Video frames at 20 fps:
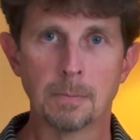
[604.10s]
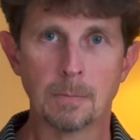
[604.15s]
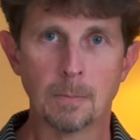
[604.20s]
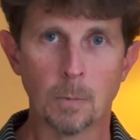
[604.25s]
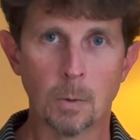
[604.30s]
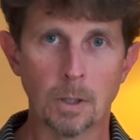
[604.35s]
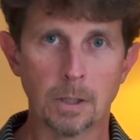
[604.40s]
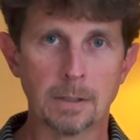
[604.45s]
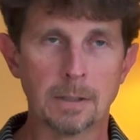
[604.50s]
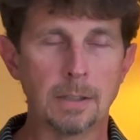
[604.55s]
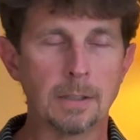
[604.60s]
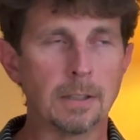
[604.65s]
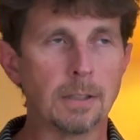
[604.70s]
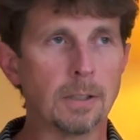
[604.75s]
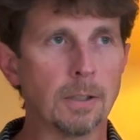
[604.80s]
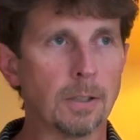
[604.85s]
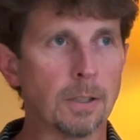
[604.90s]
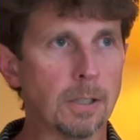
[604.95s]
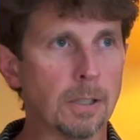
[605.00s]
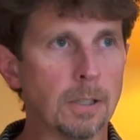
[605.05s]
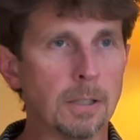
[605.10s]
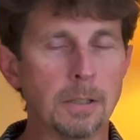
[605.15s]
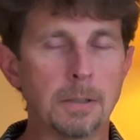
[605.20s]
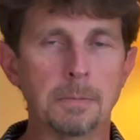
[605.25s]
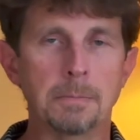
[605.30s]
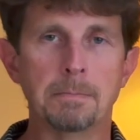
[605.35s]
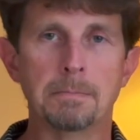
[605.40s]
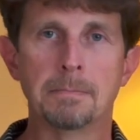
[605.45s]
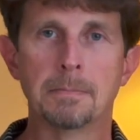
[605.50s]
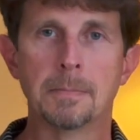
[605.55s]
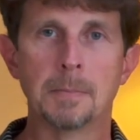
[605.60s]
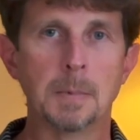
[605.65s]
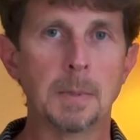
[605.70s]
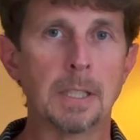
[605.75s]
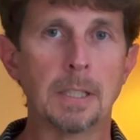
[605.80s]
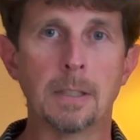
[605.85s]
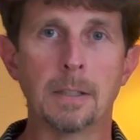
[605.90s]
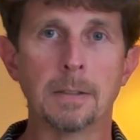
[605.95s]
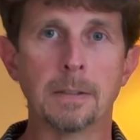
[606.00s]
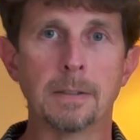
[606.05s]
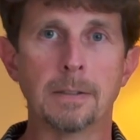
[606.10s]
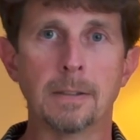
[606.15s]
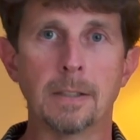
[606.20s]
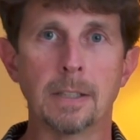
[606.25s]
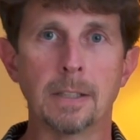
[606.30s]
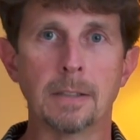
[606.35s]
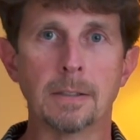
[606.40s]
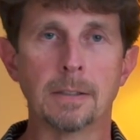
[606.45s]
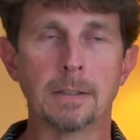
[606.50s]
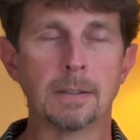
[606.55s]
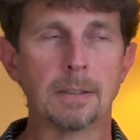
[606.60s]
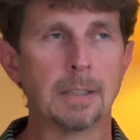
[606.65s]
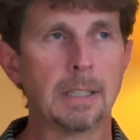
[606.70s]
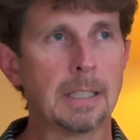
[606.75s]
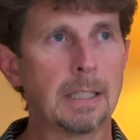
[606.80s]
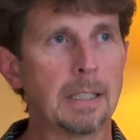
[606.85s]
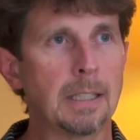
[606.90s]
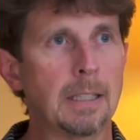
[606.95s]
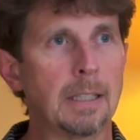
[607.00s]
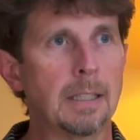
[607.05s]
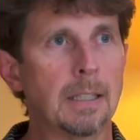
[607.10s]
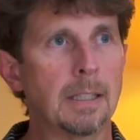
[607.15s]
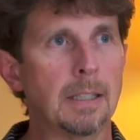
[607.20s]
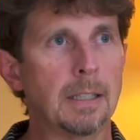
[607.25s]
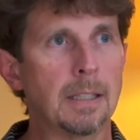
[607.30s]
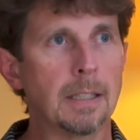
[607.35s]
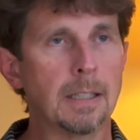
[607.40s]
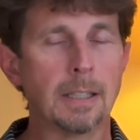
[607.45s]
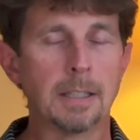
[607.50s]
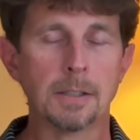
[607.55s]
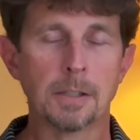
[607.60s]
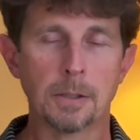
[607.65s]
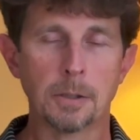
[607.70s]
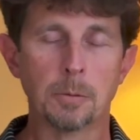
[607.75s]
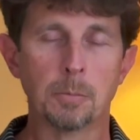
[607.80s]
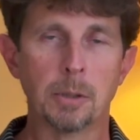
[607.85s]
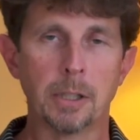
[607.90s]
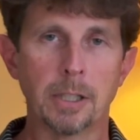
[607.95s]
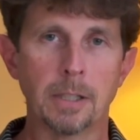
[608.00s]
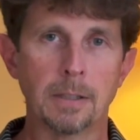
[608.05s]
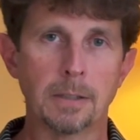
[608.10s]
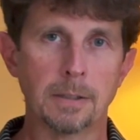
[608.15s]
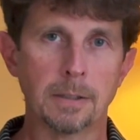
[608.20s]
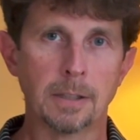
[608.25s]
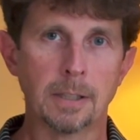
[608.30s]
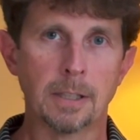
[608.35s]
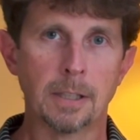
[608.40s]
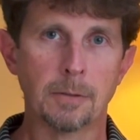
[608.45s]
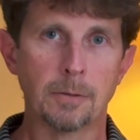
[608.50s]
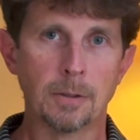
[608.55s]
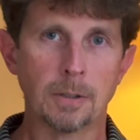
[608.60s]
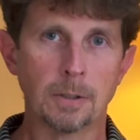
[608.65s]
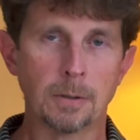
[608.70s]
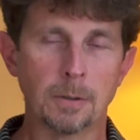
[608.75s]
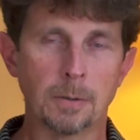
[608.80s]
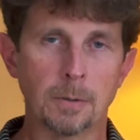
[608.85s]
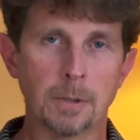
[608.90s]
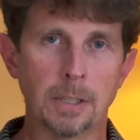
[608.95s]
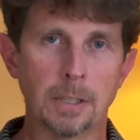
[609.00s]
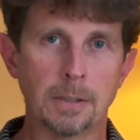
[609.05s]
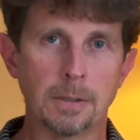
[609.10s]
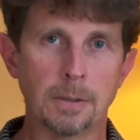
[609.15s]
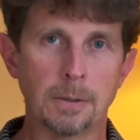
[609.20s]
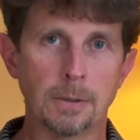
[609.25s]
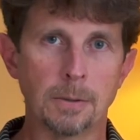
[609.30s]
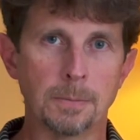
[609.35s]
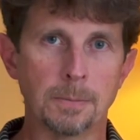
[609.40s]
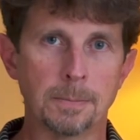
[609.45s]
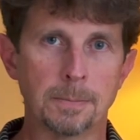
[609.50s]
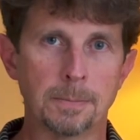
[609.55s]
worked in the yard, did all the things. And I still played a little golf along the way too.